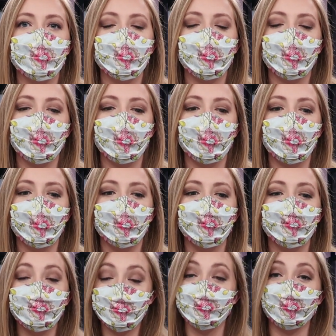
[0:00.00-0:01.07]

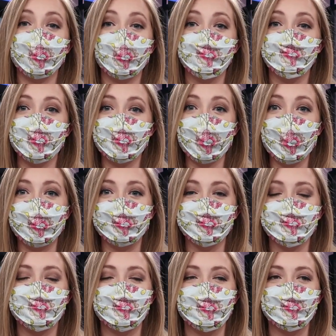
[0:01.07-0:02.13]
who took care of my dad.
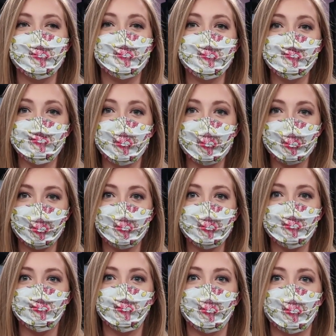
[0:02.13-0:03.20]
So she's made
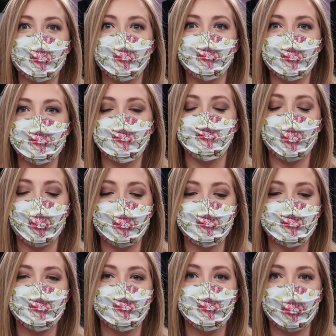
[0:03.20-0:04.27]
140 of these
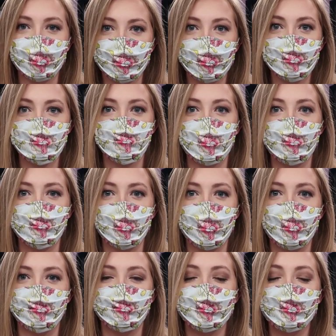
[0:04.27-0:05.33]
masks. Shout out to my
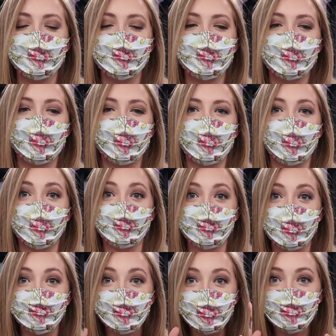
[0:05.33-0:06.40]
mom. I
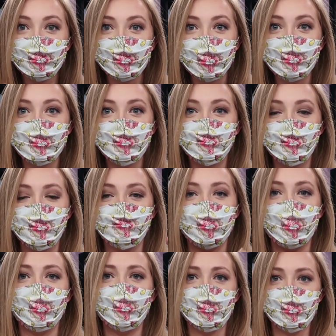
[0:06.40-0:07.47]
love you. Thank you for
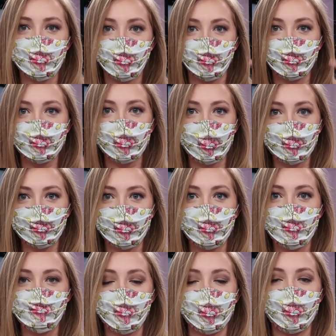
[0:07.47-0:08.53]
mine. It's the only color
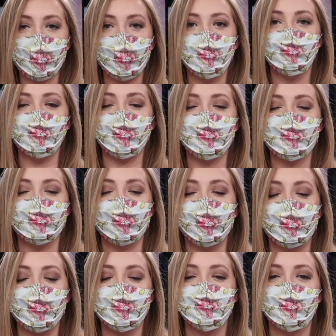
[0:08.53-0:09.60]
in my outfit
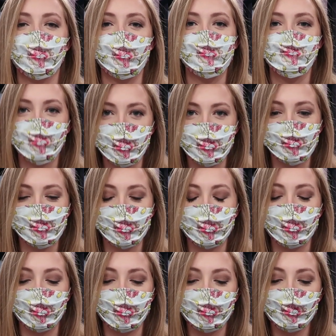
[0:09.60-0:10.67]
today, so I
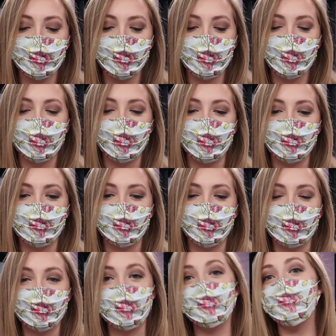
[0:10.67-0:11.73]
appreciate it. And
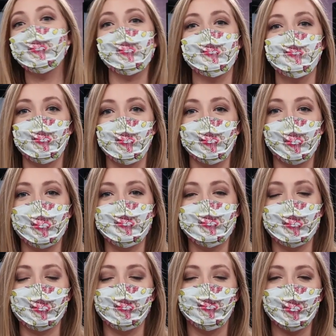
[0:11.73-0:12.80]
thank you guys for
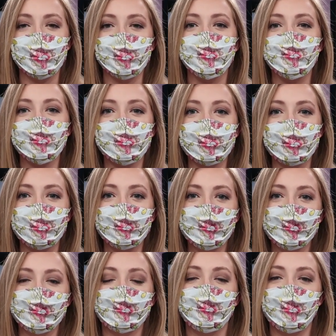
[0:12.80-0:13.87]
watching. If you're new here,
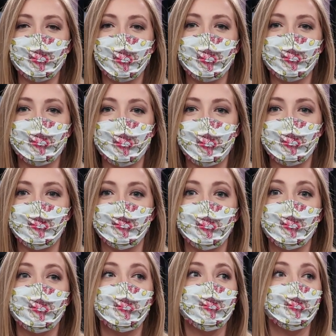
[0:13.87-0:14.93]
go ahead and
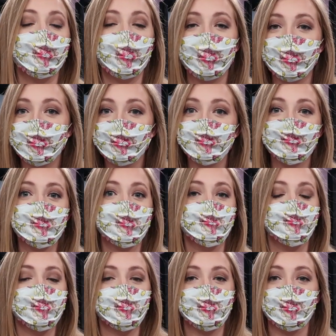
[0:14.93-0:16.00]
like,
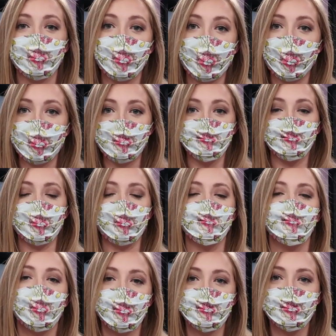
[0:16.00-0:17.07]
subscribe.
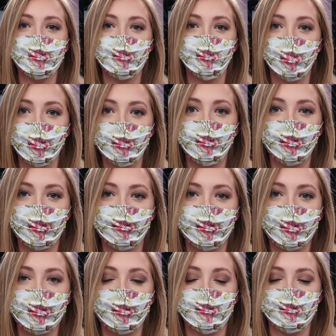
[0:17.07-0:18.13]
I'm posting more and more
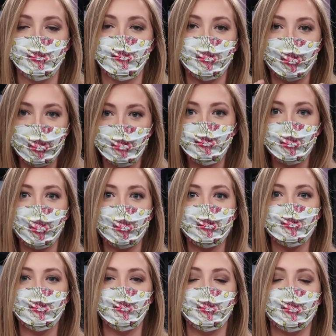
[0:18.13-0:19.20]
videos. I'm getting
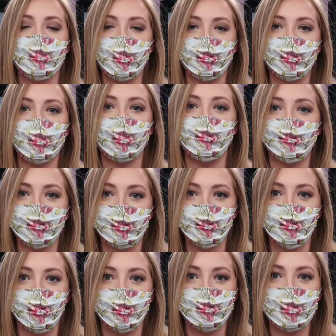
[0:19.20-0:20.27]
back to it now that I have a
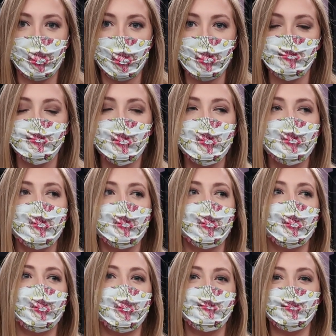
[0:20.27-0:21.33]
little more time.
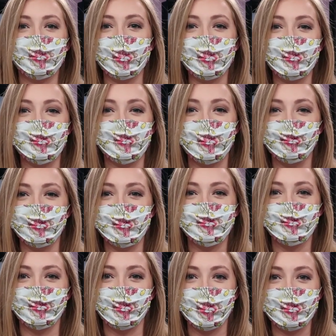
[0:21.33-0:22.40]
But thank you so much
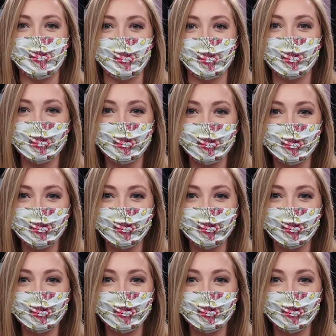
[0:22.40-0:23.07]
for watching.